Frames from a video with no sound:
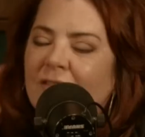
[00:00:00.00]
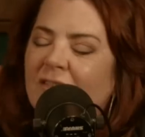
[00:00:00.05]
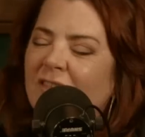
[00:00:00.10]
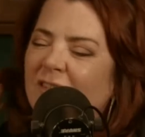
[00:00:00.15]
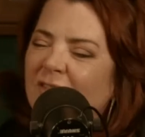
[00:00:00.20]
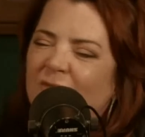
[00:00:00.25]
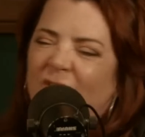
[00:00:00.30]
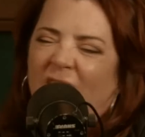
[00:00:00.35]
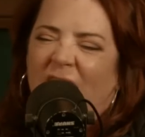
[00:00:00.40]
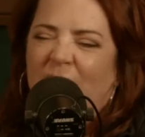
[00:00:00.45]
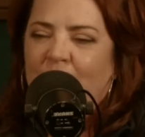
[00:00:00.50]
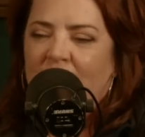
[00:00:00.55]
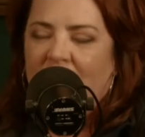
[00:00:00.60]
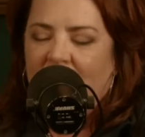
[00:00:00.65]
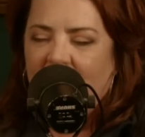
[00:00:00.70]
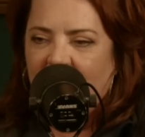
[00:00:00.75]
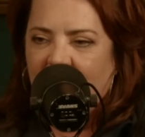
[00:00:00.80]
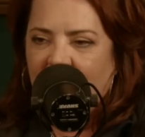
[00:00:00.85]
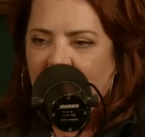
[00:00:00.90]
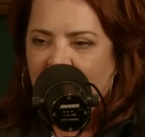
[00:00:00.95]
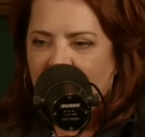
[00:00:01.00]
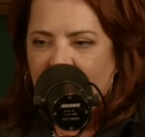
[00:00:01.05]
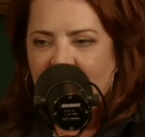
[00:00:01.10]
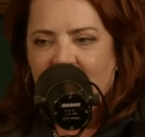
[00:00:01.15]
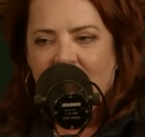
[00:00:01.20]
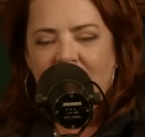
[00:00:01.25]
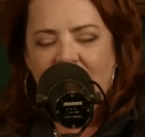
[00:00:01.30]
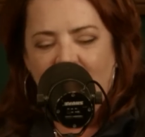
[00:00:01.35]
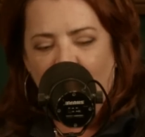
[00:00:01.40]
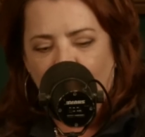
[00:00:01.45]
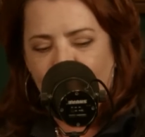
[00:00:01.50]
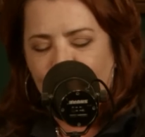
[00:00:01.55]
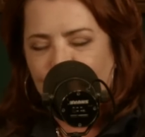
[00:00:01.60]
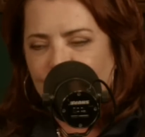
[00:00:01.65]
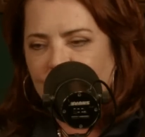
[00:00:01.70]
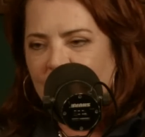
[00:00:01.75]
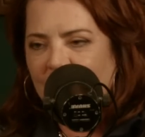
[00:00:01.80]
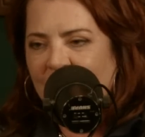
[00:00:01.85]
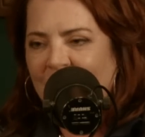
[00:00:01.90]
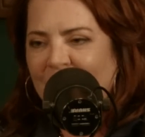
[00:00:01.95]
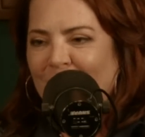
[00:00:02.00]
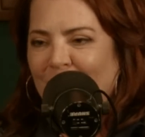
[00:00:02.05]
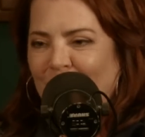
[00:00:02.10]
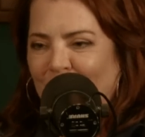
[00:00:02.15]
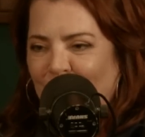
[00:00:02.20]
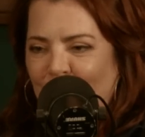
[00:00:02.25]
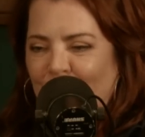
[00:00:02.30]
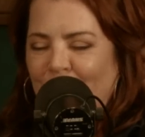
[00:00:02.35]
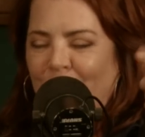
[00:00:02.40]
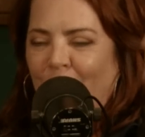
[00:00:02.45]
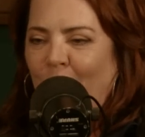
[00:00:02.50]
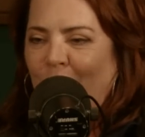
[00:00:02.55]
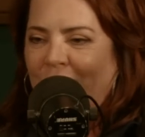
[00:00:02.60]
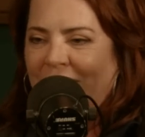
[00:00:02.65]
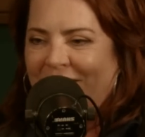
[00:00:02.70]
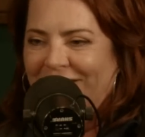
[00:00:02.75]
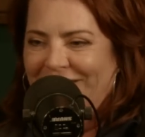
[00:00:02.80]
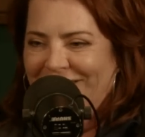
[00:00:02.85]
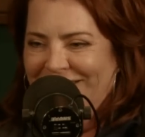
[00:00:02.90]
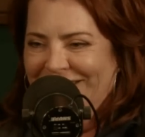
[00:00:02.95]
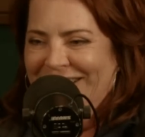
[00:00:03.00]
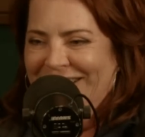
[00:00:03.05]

Just 5 minutes. Nope. You fold it.